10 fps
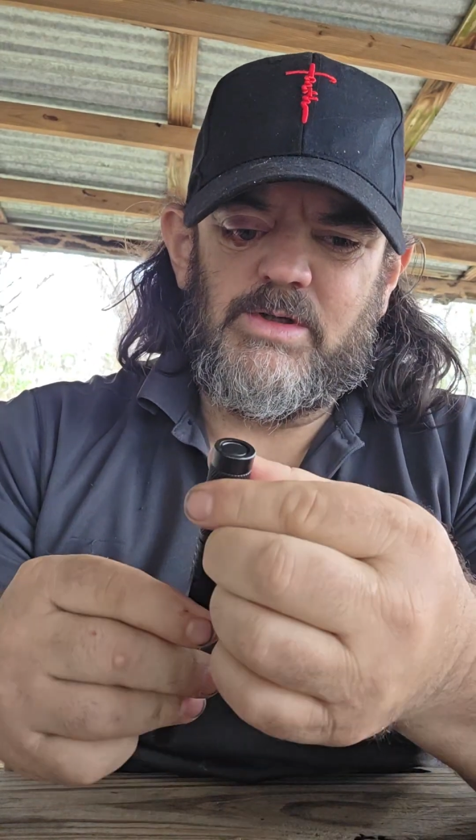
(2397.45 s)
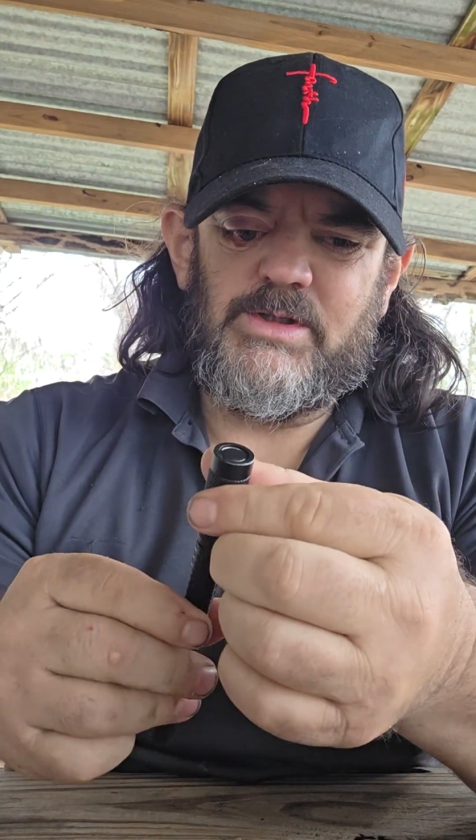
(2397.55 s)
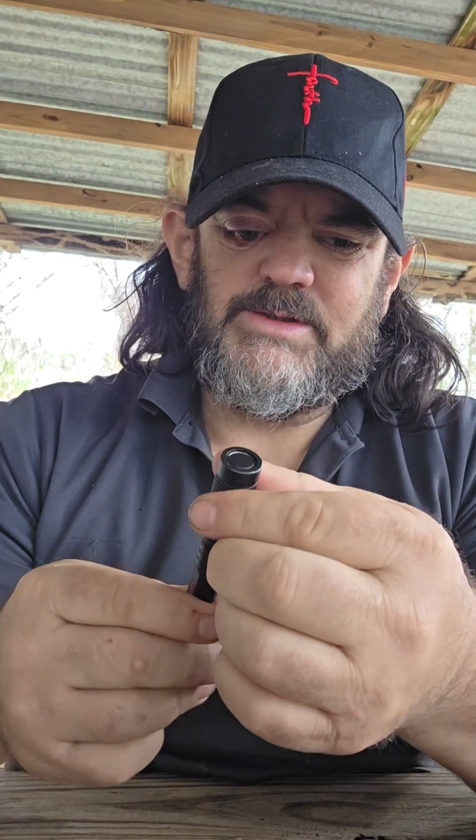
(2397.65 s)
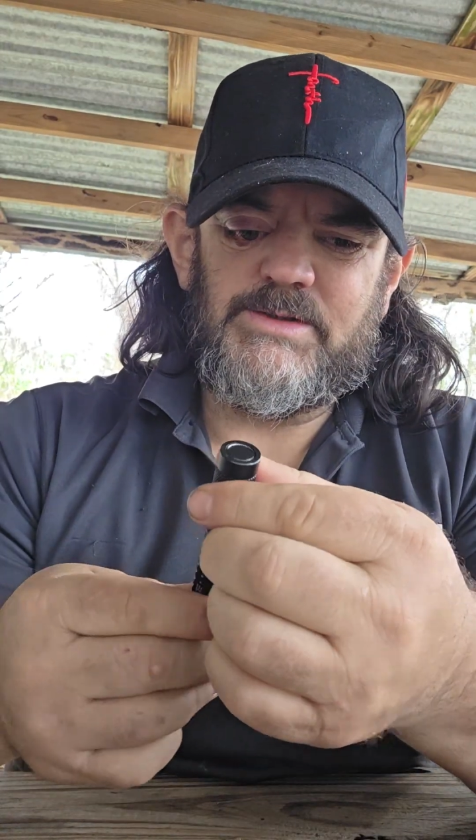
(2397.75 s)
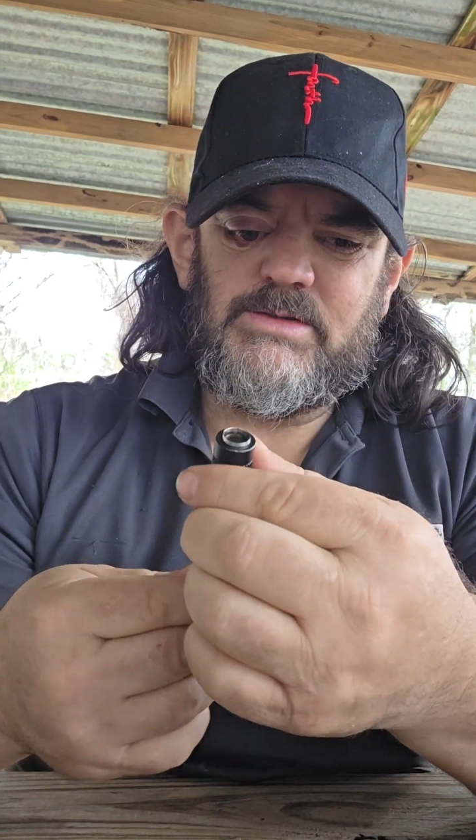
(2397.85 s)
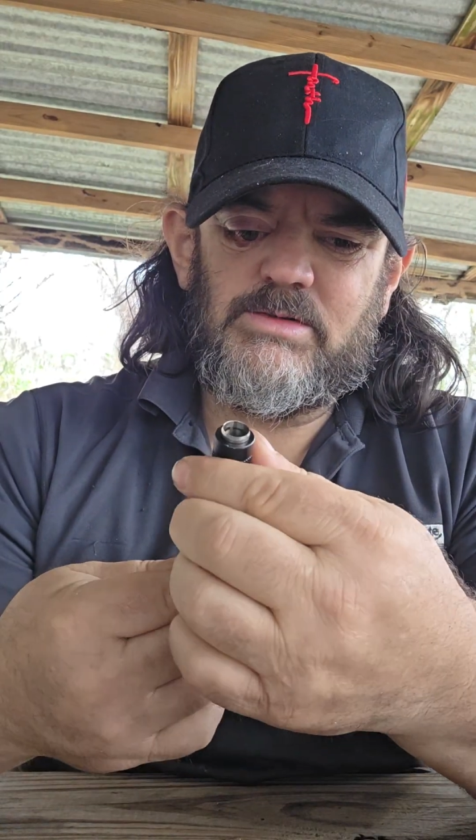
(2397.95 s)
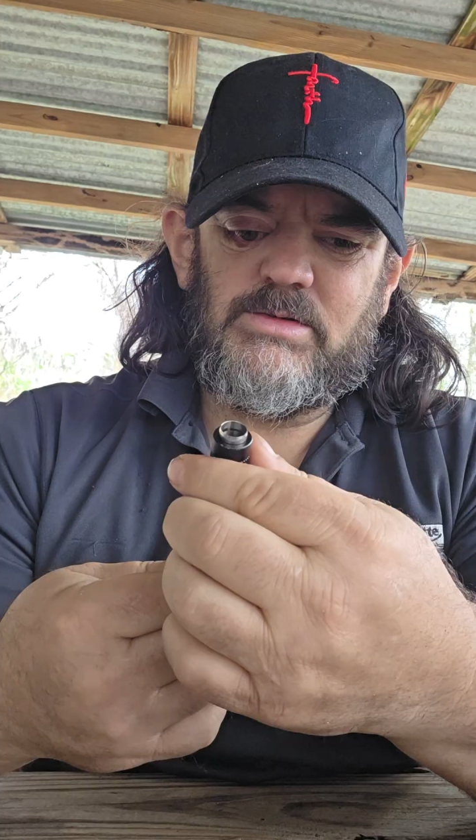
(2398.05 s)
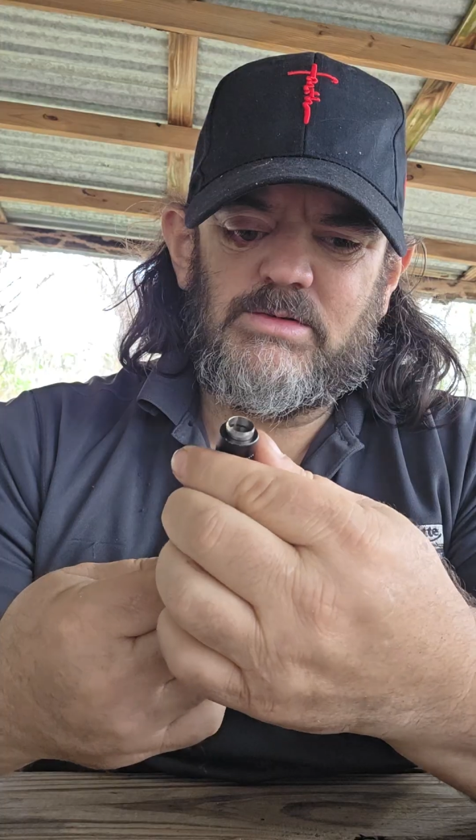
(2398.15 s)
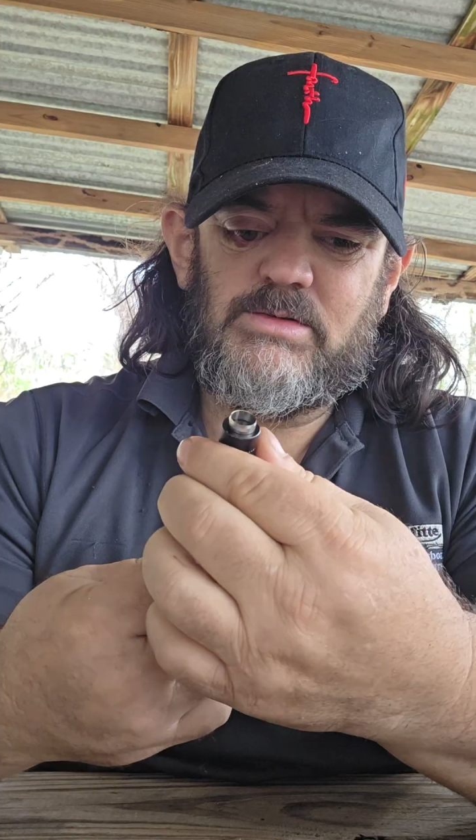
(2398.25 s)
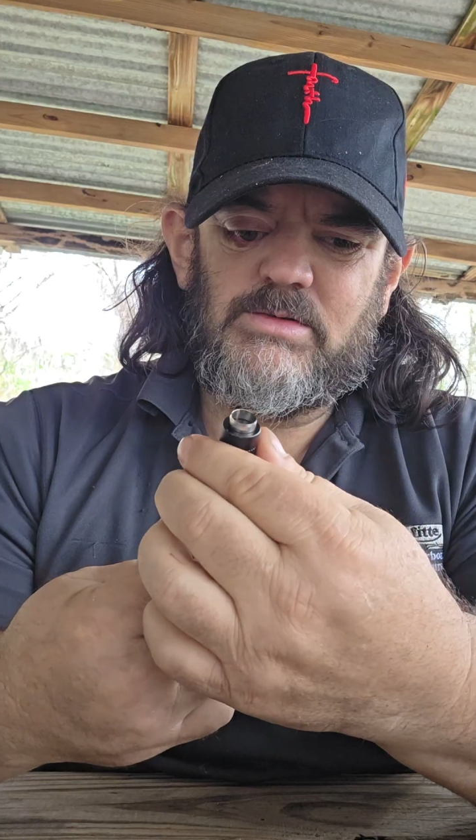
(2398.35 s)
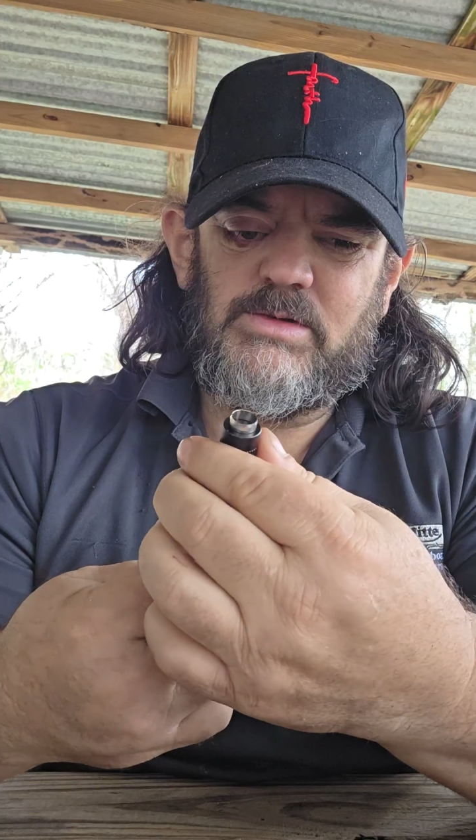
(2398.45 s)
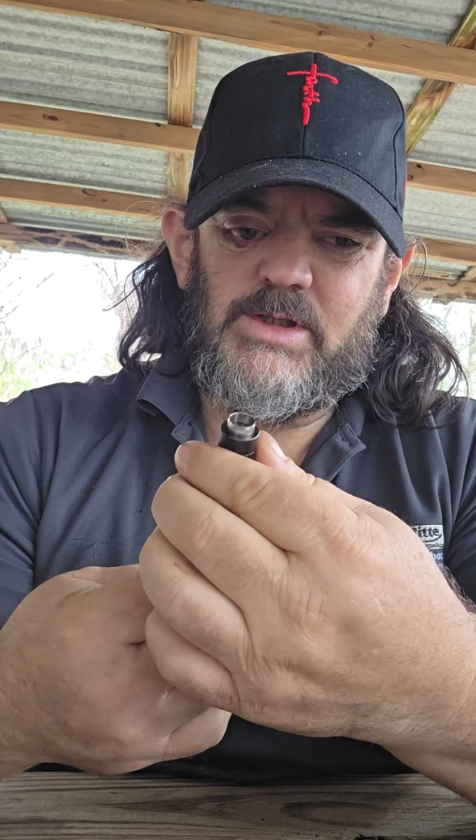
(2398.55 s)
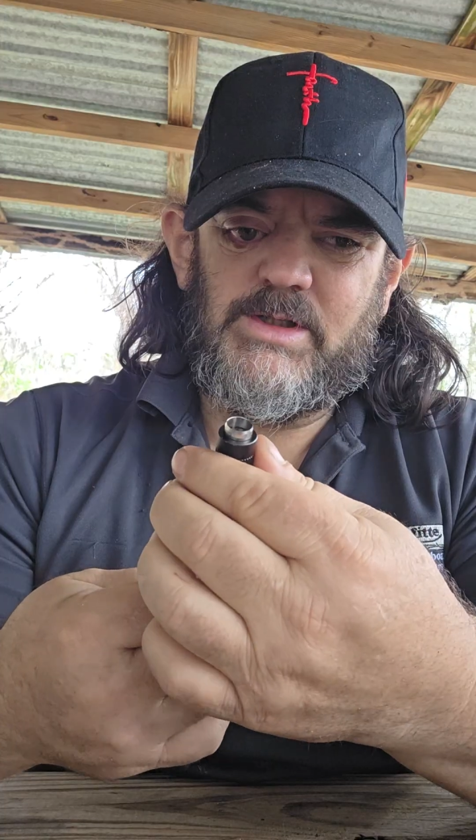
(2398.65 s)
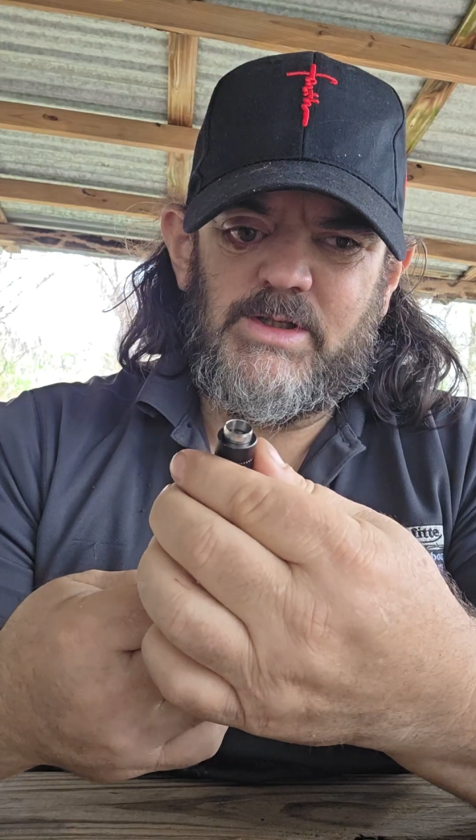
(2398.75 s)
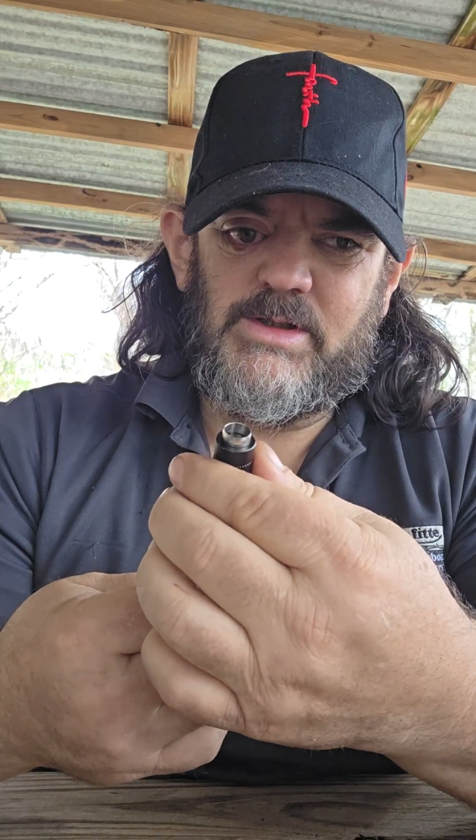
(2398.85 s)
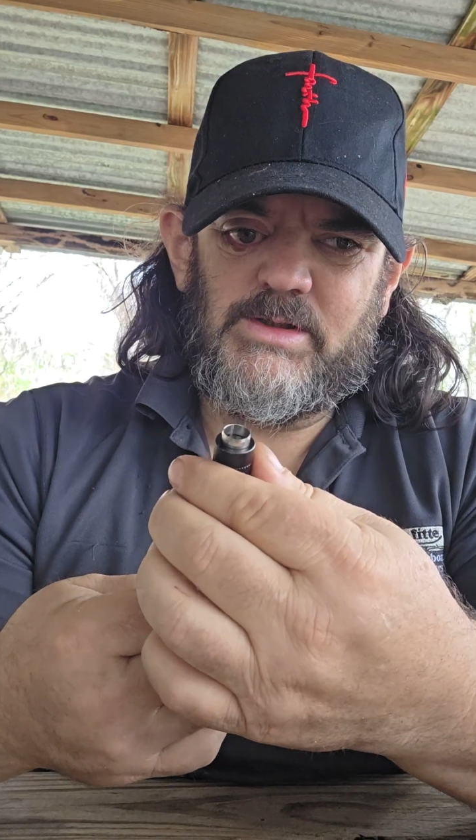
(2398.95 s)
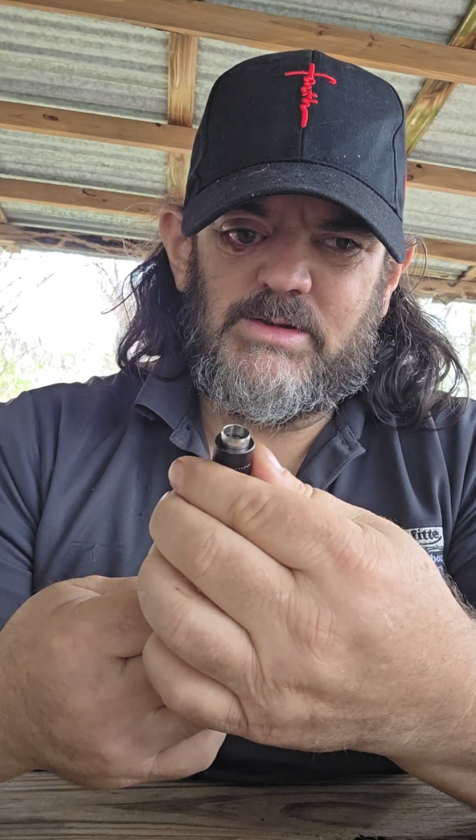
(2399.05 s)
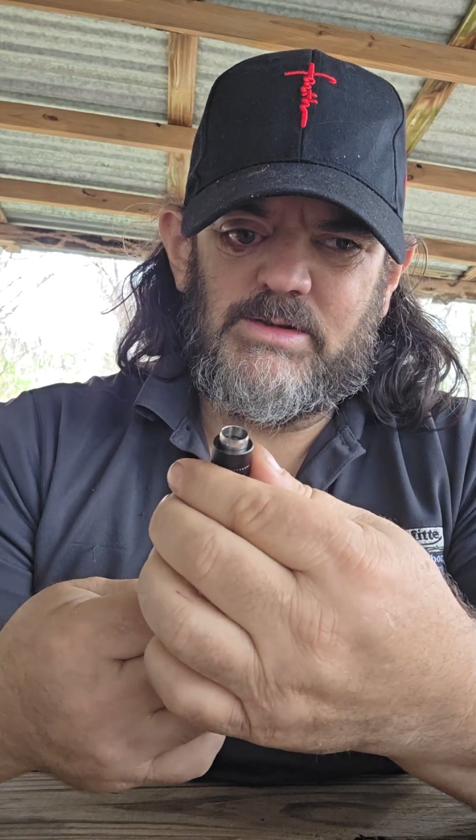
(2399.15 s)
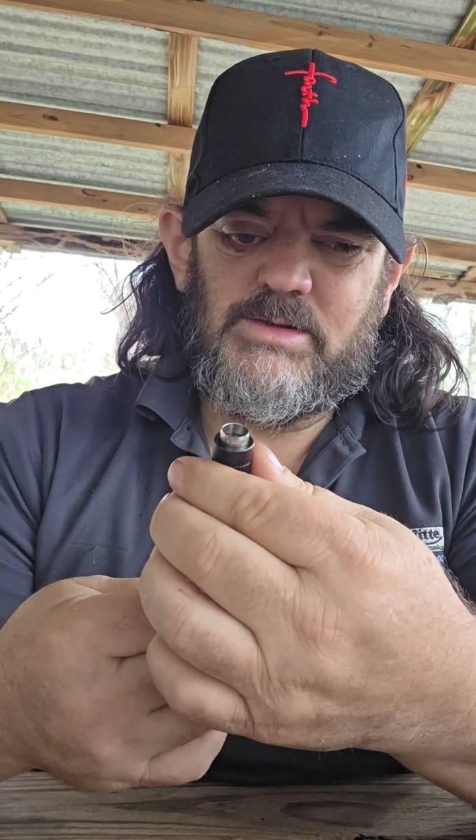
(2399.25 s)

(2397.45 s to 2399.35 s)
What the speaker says: is, right here,